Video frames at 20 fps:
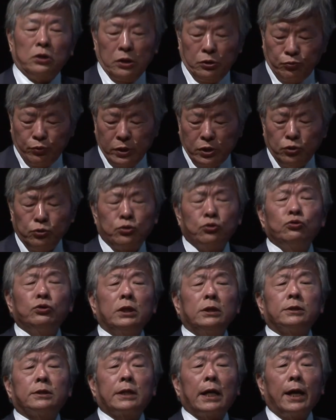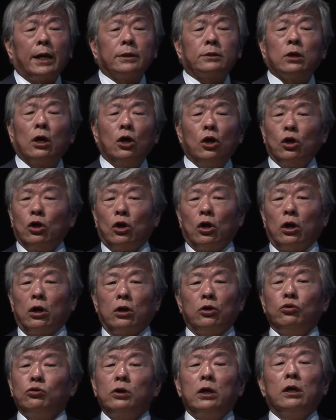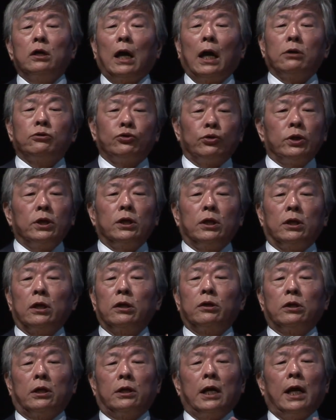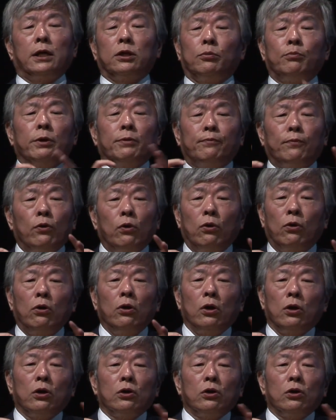when you do this test, you actually the night before